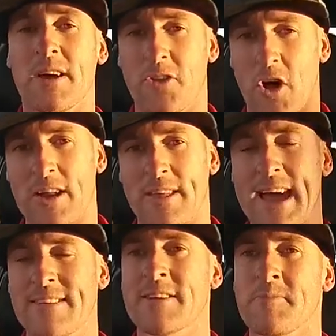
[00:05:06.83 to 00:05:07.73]
Not only
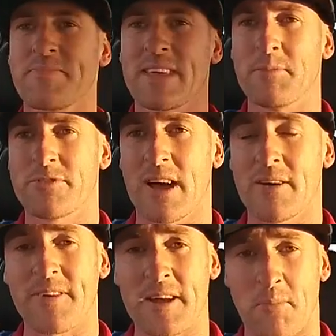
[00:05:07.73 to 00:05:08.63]
that,
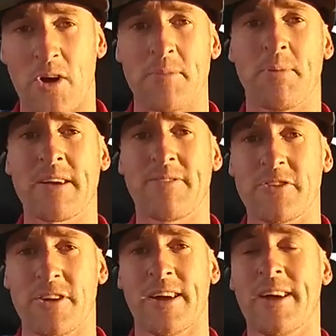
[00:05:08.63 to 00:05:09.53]
himself and Marty
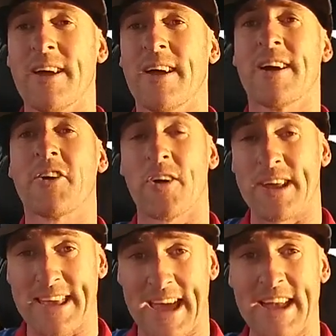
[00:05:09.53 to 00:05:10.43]
Buckfisher got
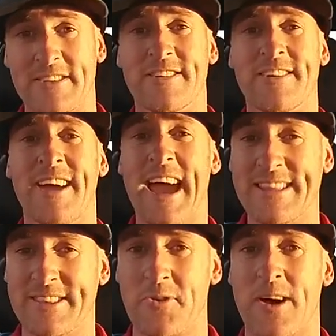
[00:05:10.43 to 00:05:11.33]
engaged
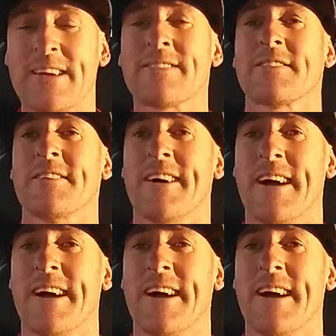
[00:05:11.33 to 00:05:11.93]
at the race.